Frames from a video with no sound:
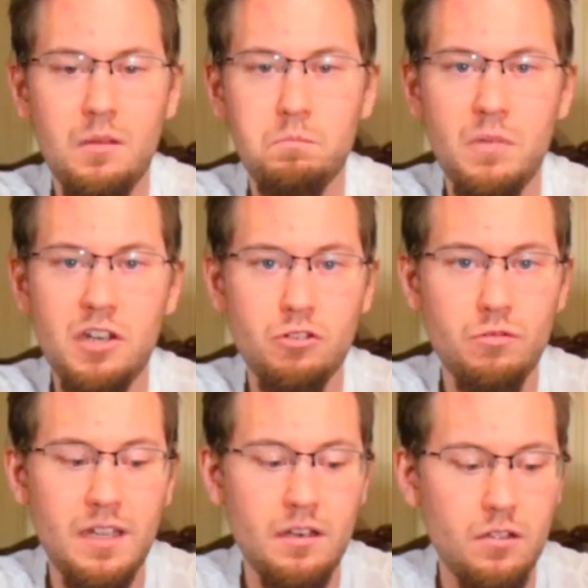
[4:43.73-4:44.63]
measure
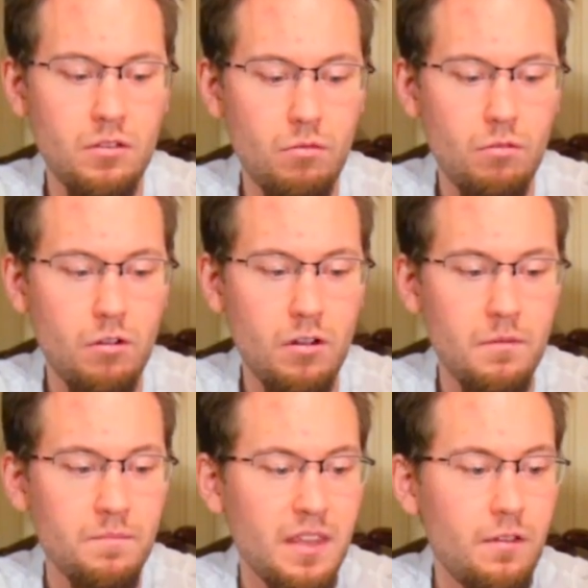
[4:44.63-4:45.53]
in
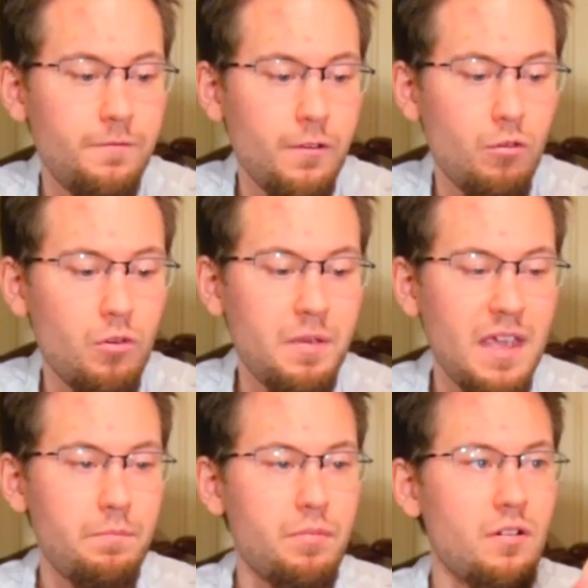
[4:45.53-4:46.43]
your photo
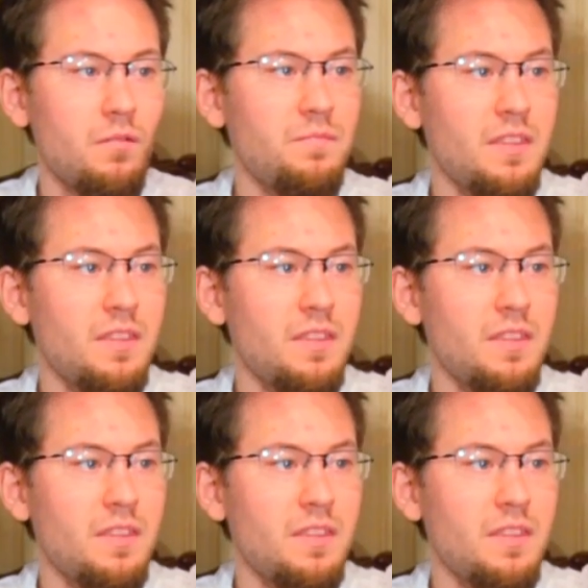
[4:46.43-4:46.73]
paper